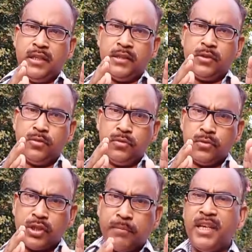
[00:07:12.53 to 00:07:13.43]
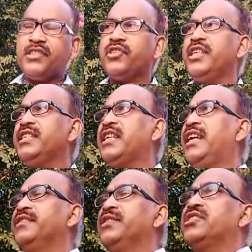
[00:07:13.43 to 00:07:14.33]
to some extent,
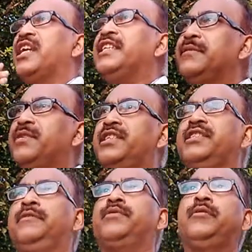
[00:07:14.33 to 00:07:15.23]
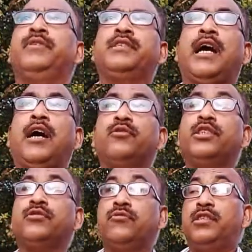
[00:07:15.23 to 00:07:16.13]
and the scientific temperament, how
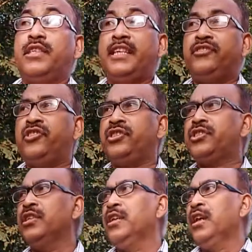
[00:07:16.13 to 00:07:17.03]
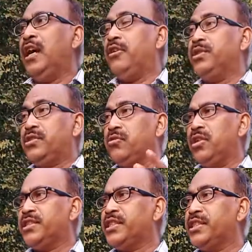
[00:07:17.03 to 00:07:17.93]
this world exists, how the
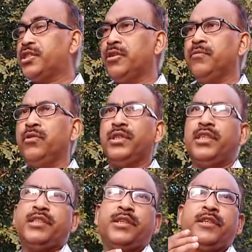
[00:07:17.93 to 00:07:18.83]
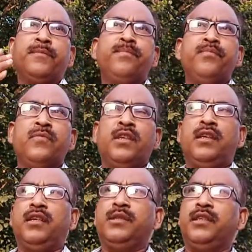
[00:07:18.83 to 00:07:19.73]
solar system, whether the
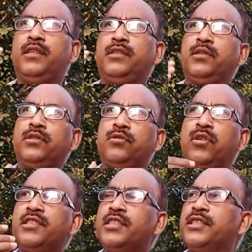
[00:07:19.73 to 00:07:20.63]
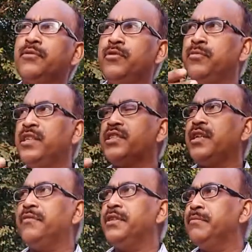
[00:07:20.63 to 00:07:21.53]
solar system, you must
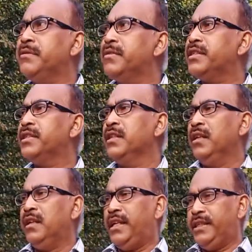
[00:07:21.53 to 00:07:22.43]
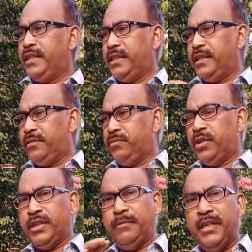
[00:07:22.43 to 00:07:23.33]
have remembered, like the
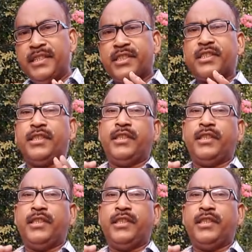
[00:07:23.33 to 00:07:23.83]
debates